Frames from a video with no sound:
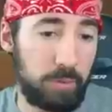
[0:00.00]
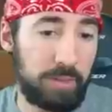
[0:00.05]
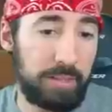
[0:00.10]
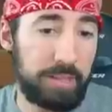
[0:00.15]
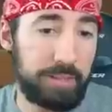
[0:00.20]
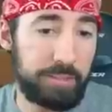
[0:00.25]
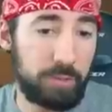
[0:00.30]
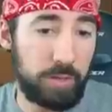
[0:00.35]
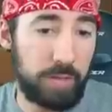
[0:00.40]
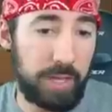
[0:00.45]

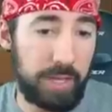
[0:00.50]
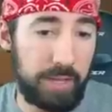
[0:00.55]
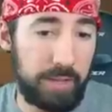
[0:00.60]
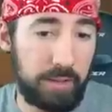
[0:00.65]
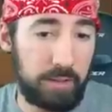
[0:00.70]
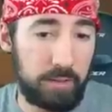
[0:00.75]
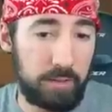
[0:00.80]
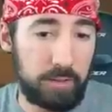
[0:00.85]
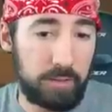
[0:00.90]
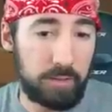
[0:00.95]
That's
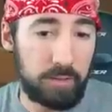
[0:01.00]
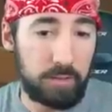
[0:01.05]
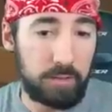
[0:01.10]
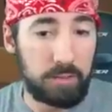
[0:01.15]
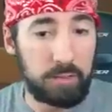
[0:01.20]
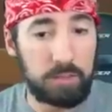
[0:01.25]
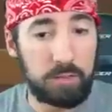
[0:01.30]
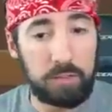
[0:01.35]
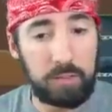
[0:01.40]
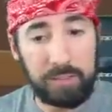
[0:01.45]
okay.
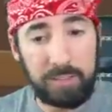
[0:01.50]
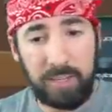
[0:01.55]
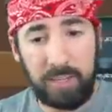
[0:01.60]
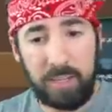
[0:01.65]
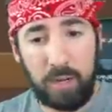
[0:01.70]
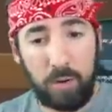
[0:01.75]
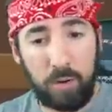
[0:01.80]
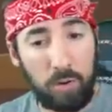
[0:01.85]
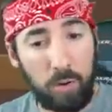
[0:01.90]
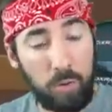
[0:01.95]
No,
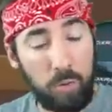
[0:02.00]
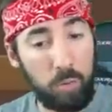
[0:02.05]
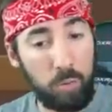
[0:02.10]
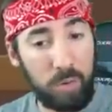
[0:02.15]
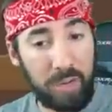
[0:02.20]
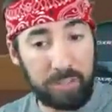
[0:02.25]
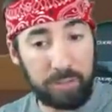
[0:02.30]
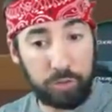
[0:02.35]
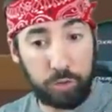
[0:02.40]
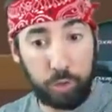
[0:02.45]
oh,
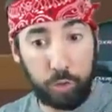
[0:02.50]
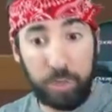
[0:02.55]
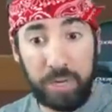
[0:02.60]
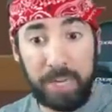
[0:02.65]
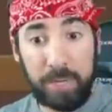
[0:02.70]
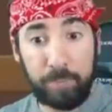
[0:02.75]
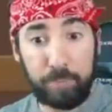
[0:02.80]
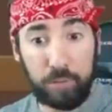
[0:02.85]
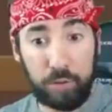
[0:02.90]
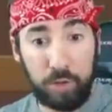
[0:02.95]
we got
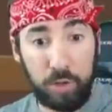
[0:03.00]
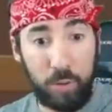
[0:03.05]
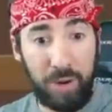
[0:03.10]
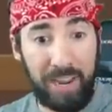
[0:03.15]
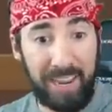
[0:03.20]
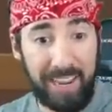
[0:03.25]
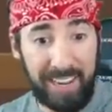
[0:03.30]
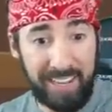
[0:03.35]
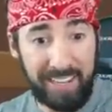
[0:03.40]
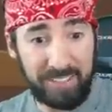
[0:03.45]
three blue
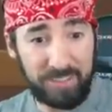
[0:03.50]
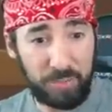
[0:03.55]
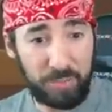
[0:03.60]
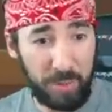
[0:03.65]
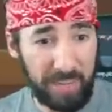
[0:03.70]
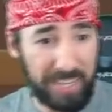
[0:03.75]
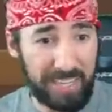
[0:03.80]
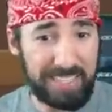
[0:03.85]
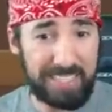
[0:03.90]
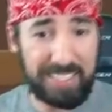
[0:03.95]
eggs.
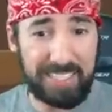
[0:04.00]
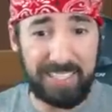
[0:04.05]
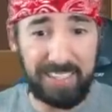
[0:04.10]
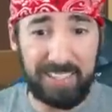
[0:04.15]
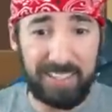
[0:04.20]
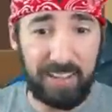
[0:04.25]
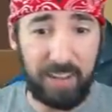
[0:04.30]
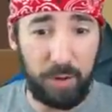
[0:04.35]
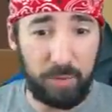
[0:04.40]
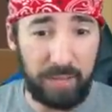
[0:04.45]
What?
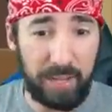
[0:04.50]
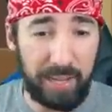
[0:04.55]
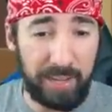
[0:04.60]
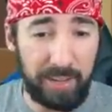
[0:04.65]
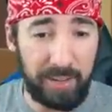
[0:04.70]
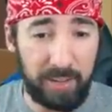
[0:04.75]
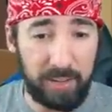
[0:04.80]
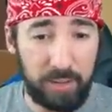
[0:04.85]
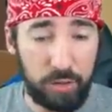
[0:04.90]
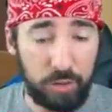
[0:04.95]

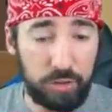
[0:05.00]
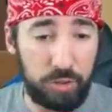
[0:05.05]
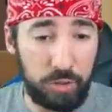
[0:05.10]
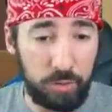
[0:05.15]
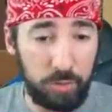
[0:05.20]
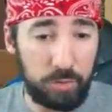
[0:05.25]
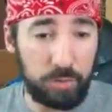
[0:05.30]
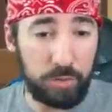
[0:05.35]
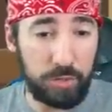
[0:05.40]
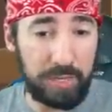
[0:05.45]
Okay,
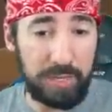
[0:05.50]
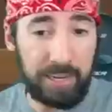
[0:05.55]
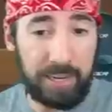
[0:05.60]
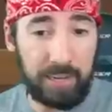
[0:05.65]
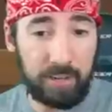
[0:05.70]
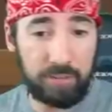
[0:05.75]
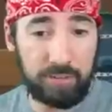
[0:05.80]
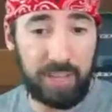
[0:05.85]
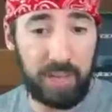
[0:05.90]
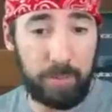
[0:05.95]
two green
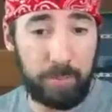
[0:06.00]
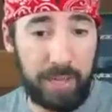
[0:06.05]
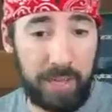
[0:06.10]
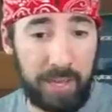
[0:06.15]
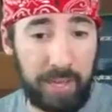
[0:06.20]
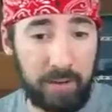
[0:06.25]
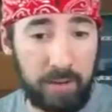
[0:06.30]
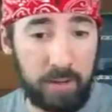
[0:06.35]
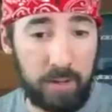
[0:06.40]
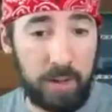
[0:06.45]
eggs, not
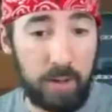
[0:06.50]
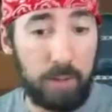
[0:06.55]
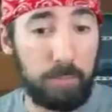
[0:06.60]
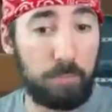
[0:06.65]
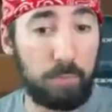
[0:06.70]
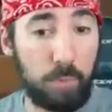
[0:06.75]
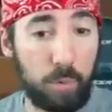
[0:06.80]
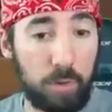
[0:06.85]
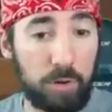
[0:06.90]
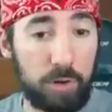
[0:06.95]
bad.
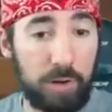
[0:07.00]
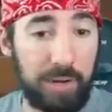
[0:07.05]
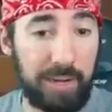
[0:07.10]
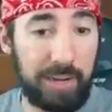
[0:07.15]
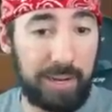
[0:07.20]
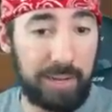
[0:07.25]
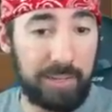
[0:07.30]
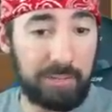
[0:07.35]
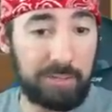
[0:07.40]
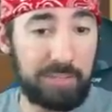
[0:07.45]
More green
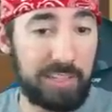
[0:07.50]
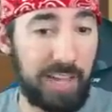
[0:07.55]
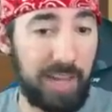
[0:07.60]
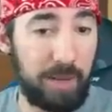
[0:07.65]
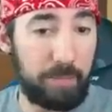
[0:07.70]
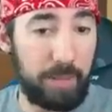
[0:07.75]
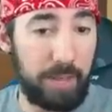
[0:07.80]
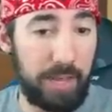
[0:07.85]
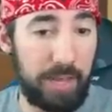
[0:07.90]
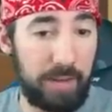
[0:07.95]
eggs,
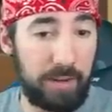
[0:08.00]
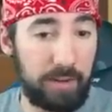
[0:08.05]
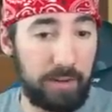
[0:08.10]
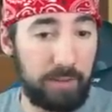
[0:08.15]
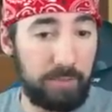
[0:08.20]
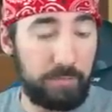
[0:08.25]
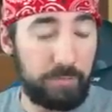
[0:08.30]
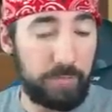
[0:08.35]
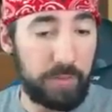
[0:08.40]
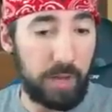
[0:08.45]
not bad.
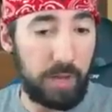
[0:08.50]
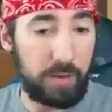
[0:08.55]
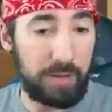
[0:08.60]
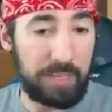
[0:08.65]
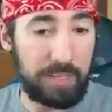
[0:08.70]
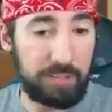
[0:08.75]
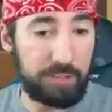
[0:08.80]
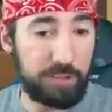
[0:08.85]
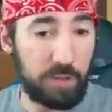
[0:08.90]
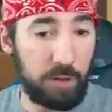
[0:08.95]

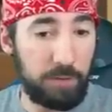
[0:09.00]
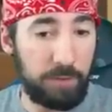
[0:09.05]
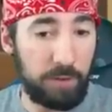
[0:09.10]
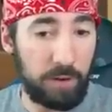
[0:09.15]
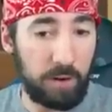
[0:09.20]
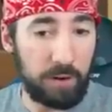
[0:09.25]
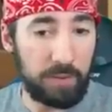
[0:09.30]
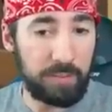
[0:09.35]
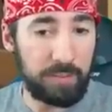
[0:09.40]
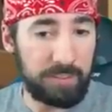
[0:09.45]
Okay, so
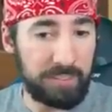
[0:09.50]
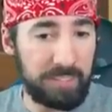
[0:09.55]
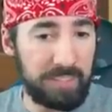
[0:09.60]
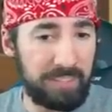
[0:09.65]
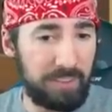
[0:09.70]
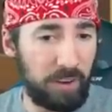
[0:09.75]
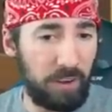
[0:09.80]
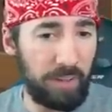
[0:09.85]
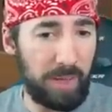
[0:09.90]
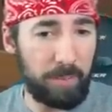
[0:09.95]
far this
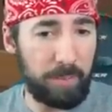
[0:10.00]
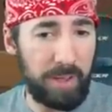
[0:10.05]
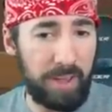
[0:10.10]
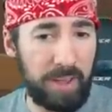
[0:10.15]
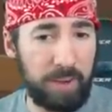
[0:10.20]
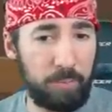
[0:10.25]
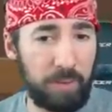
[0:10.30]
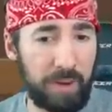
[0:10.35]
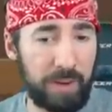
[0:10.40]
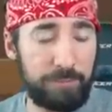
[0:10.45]
isn't all that
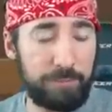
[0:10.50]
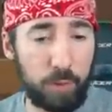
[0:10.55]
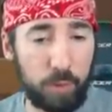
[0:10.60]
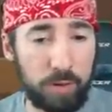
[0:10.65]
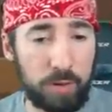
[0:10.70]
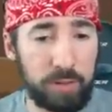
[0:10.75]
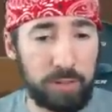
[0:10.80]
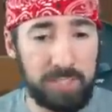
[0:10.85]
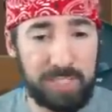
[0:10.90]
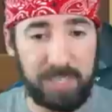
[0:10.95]
bad. We got
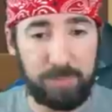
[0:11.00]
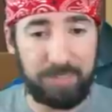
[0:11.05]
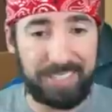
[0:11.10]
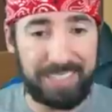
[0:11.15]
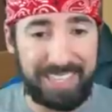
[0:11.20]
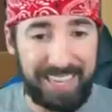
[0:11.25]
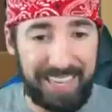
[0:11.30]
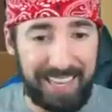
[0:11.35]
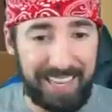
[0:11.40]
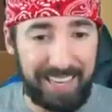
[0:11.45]
400 gems
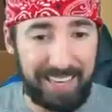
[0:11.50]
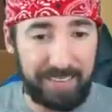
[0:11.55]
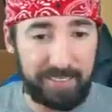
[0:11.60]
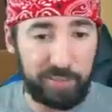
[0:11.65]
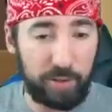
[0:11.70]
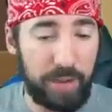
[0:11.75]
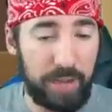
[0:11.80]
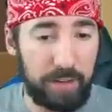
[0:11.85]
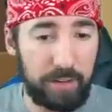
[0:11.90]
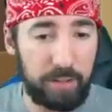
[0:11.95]
again,
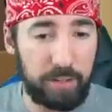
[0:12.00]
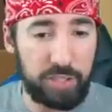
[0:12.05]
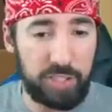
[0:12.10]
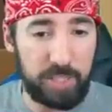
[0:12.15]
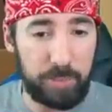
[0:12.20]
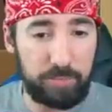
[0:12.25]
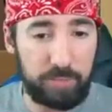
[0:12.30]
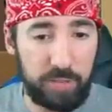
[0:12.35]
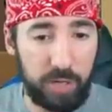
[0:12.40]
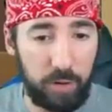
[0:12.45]
so 800
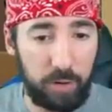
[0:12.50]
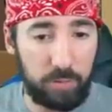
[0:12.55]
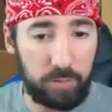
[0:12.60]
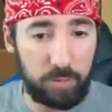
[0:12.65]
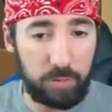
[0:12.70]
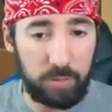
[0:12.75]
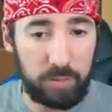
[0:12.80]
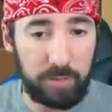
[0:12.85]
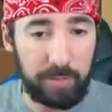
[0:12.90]
gems total.